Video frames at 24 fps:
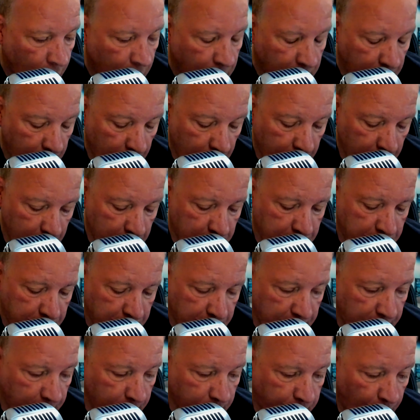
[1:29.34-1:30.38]
Now,
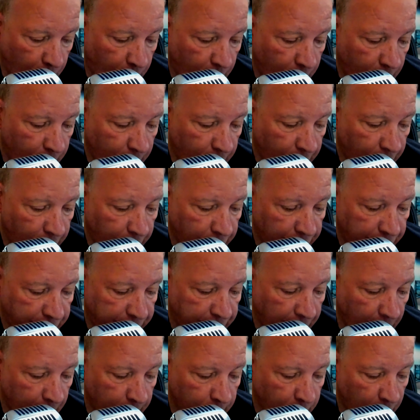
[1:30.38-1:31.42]
interesting, Paul
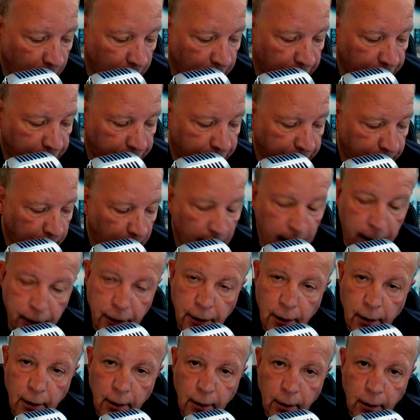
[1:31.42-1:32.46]
Samuel
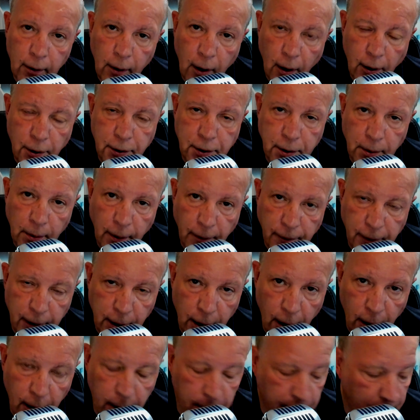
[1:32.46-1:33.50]
Smith, also of the
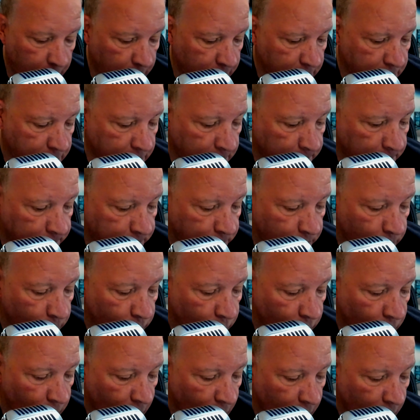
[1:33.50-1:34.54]
Yardbirds,
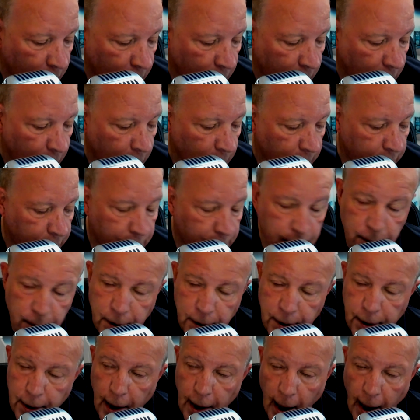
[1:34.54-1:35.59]

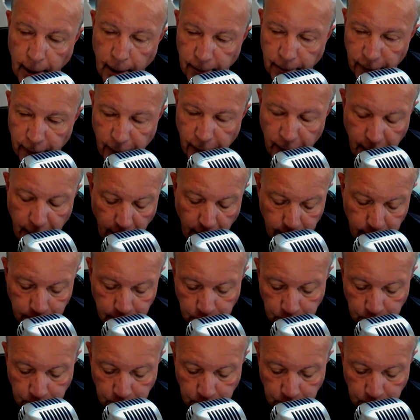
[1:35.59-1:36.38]
produced the album for them.